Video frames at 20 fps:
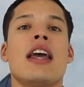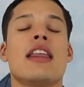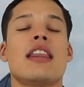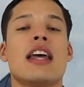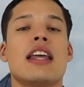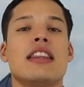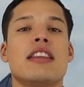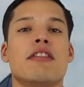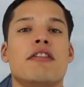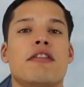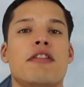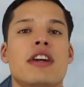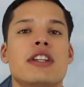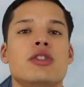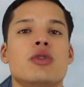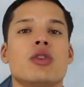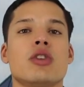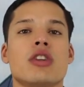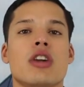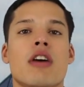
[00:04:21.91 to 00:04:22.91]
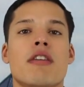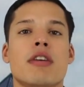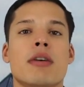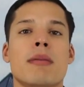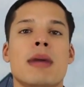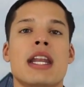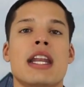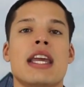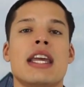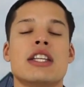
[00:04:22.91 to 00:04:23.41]
that the federal
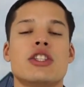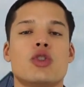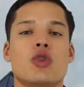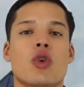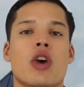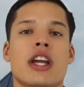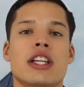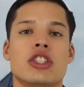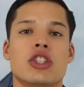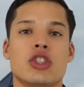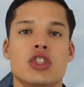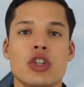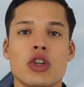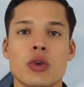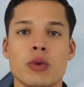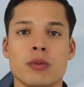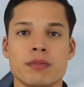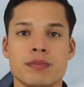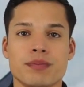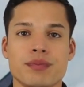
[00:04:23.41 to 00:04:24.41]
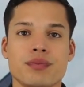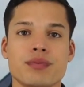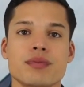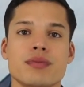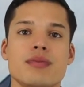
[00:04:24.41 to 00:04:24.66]
government is trying to do.